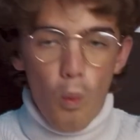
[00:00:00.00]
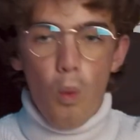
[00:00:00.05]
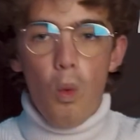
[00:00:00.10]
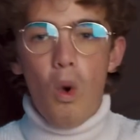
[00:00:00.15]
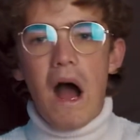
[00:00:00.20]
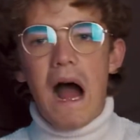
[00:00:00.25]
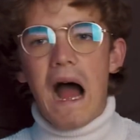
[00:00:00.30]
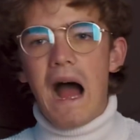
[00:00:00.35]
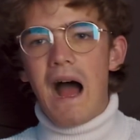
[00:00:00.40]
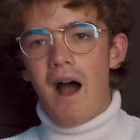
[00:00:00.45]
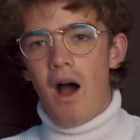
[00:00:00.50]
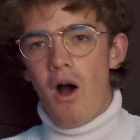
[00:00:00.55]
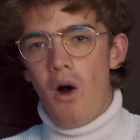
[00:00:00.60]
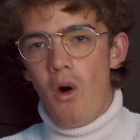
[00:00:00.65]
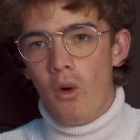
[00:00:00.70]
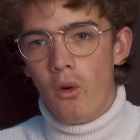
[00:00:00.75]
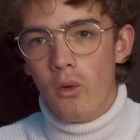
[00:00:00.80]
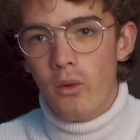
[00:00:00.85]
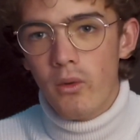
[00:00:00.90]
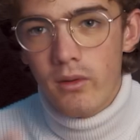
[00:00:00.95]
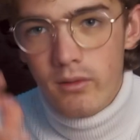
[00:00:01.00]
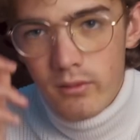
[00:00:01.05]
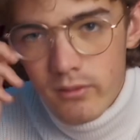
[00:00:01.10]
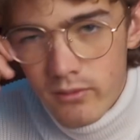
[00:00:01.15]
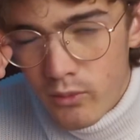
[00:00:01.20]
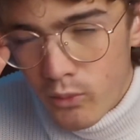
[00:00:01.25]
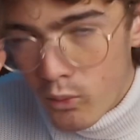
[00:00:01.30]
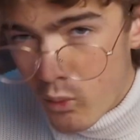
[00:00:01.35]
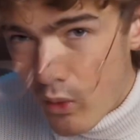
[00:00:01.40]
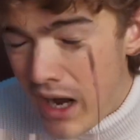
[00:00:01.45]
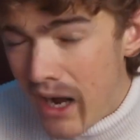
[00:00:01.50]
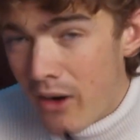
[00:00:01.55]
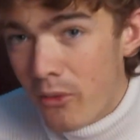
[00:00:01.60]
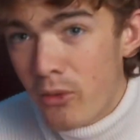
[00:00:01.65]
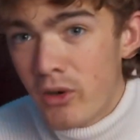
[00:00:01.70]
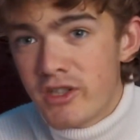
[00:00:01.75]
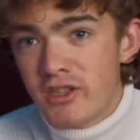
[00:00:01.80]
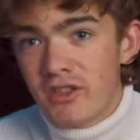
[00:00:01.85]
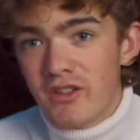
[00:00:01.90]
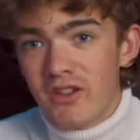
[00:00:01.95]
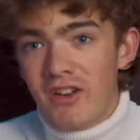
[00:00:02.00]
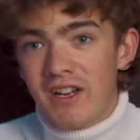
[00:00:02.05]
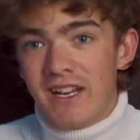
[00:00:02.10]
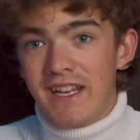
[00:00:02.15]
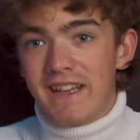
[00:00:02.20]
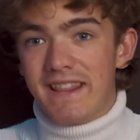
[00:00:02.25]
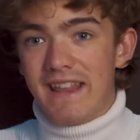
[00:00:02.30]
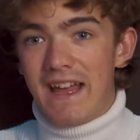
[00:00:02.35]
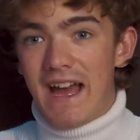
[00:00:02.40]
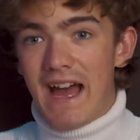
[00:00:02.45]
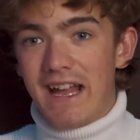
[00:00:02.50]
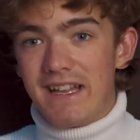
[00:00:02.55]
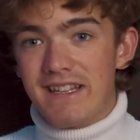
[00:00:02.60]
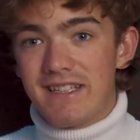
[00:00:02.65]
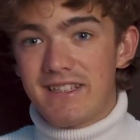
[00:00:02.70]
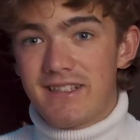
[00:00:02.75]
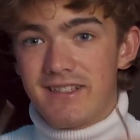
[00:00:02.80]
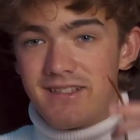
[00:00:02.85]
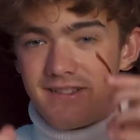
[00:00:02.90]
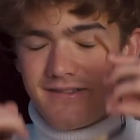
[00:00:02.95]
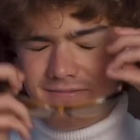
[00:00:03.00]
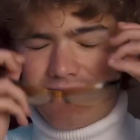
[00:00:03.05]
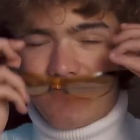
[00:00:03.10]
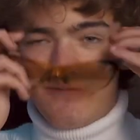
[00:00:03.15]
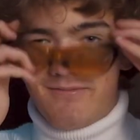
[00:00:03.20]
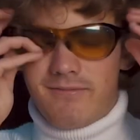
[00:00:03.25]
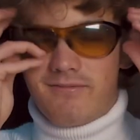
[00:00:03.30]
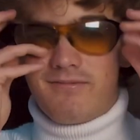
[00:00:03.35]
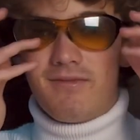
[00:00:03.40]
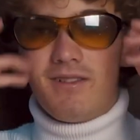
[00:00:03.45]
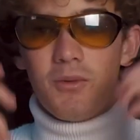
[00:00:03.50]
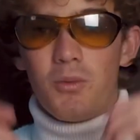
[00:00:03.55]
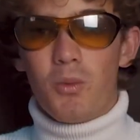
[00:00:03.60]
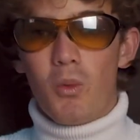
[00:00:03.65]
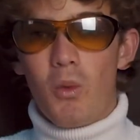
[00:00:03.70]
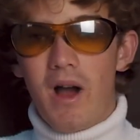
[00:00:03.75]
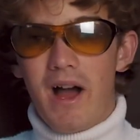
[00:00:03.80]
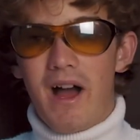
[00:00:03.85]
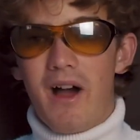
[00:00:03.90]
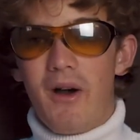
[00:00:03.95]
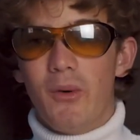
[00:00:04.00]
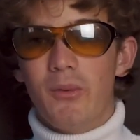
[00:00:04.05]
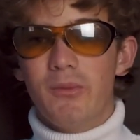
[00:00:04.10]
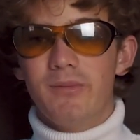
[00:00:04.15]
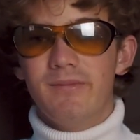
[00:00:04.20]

Wow. Wow, would you look at that? Wow.